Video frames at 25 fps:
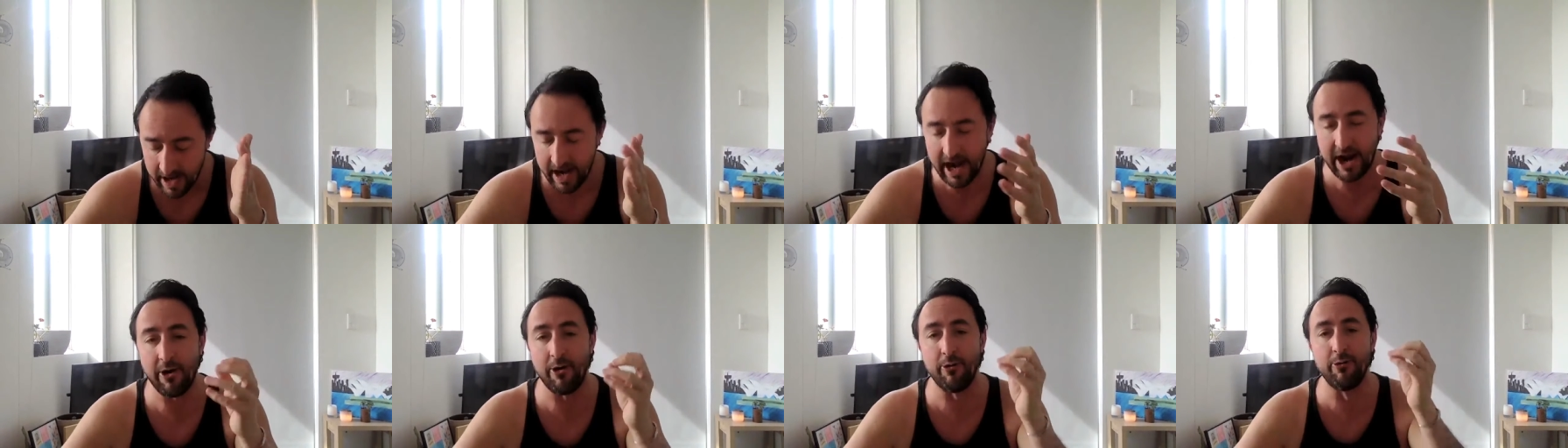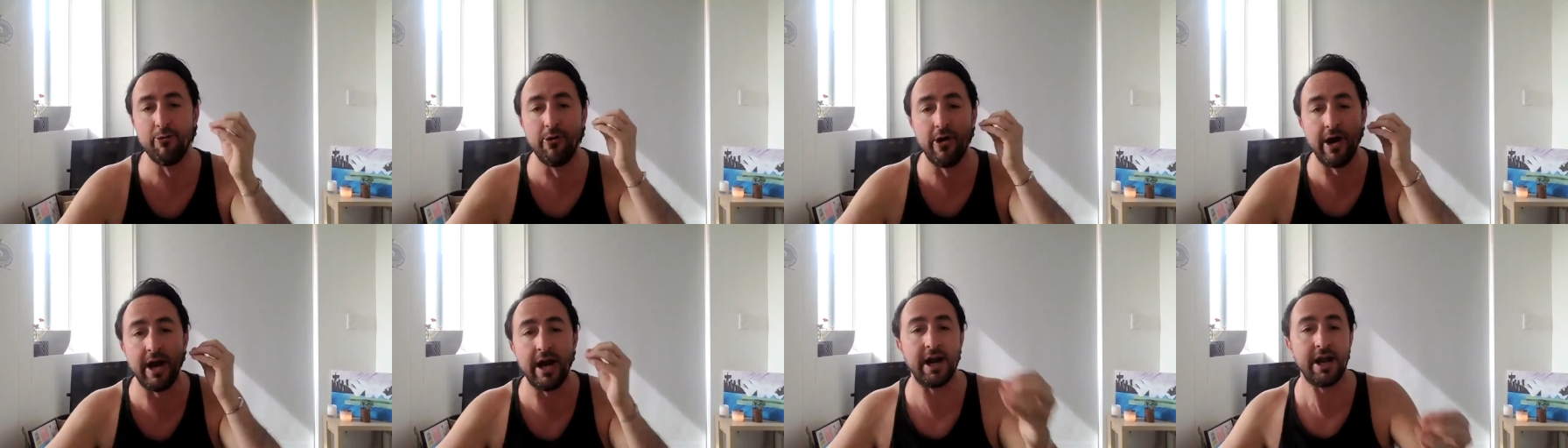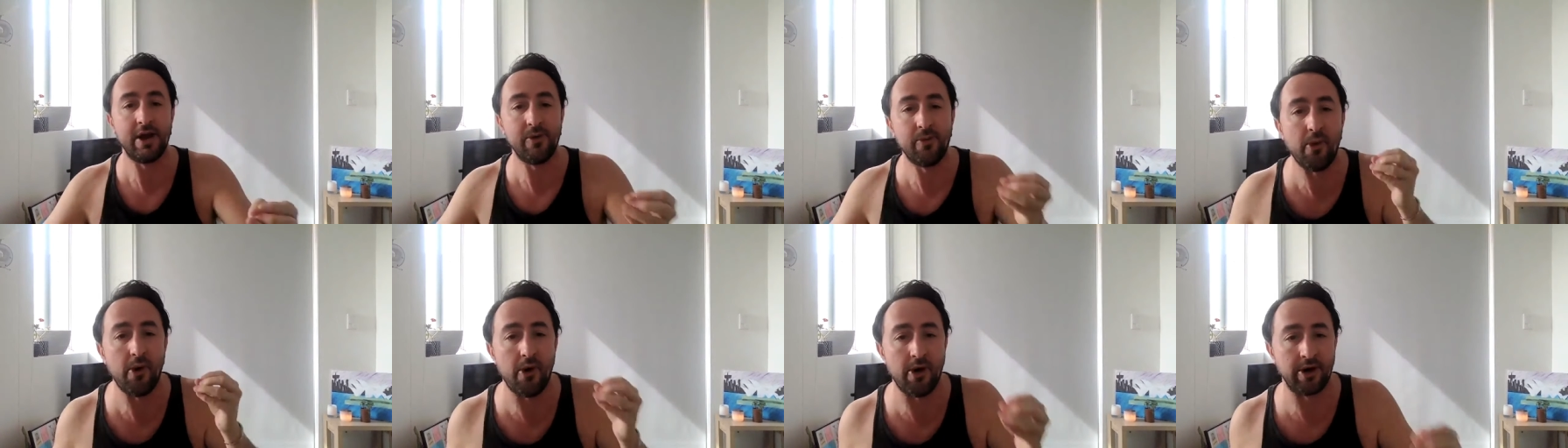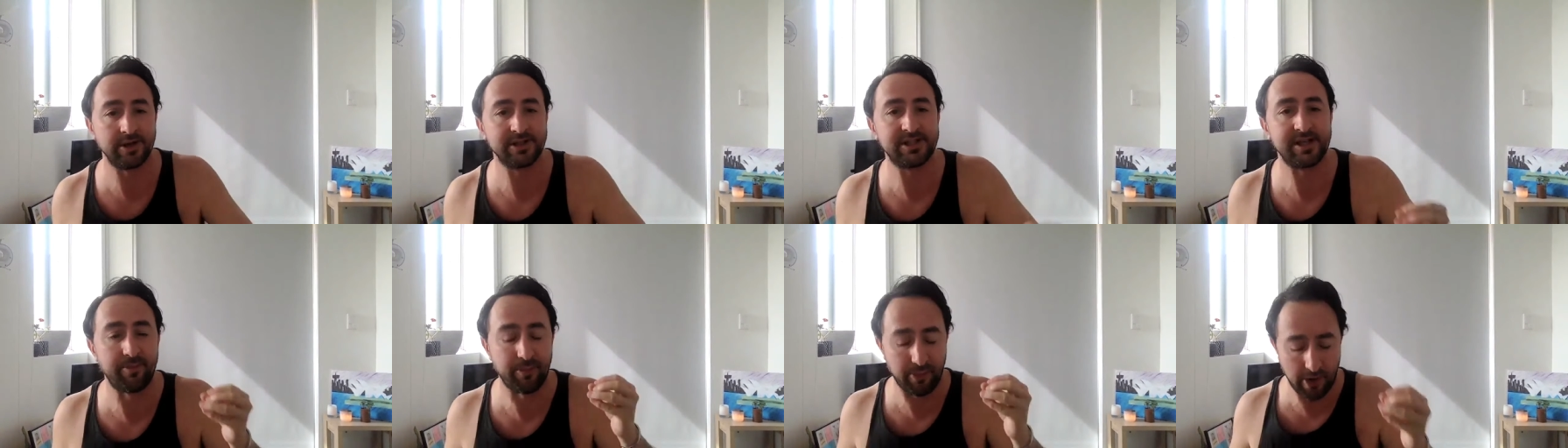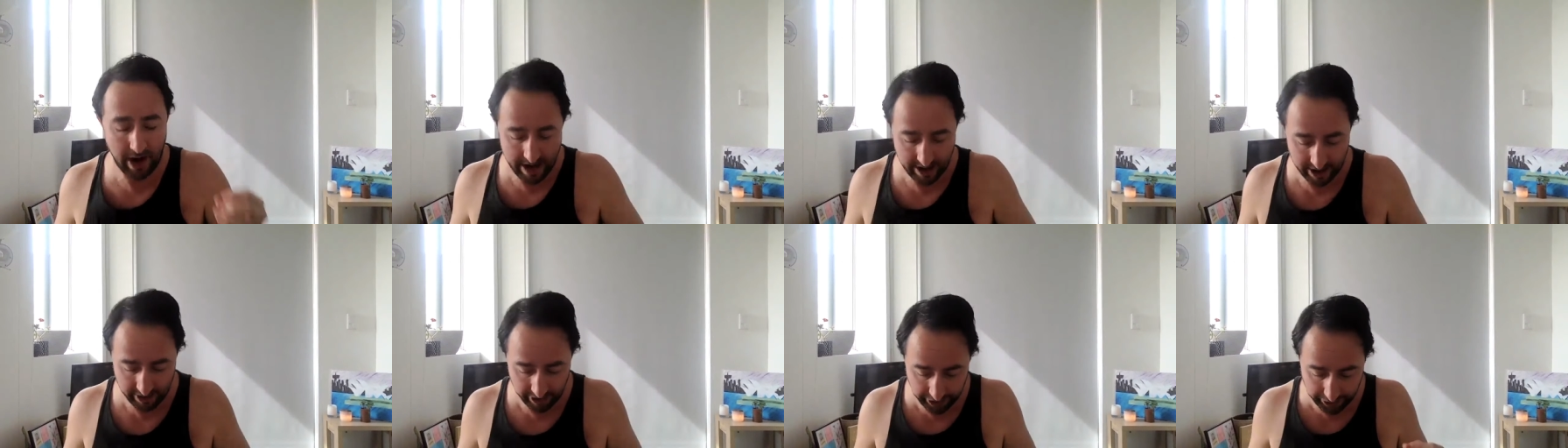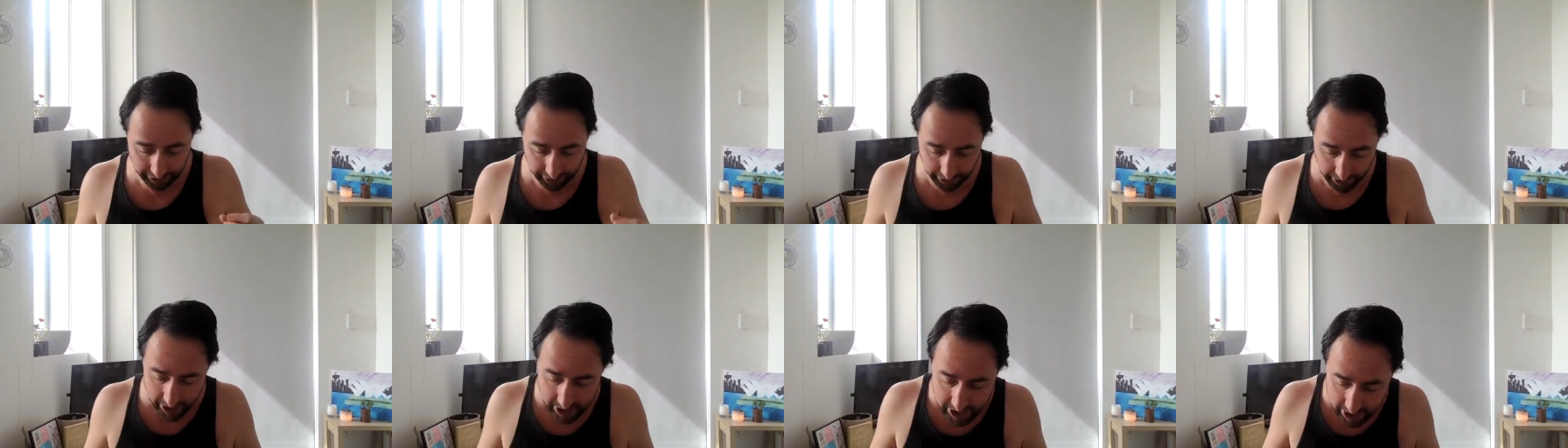and I really want to break it
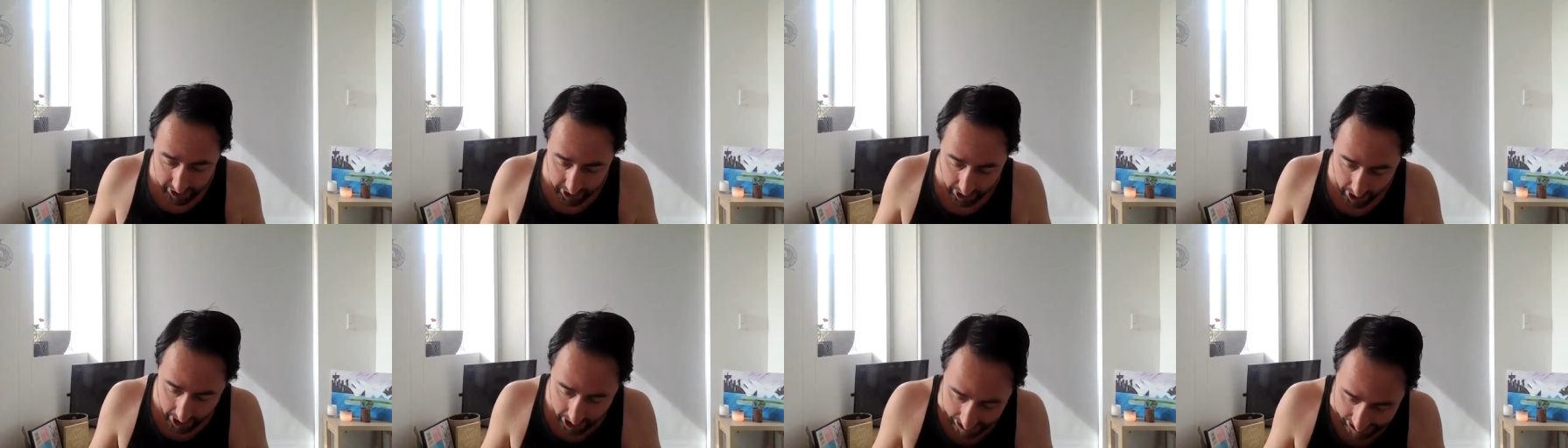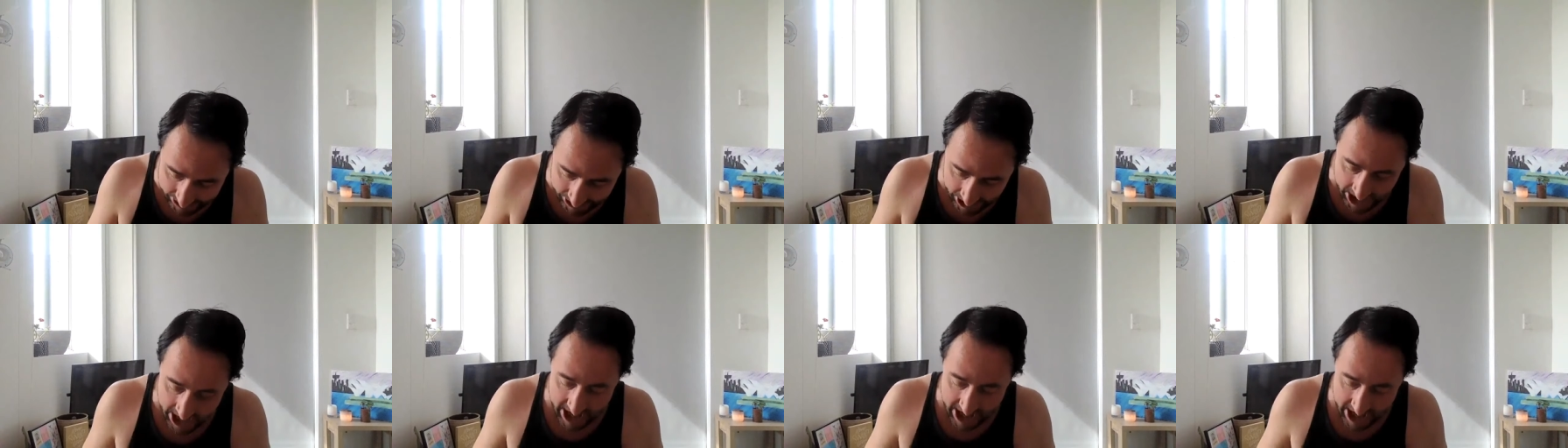through to you guys.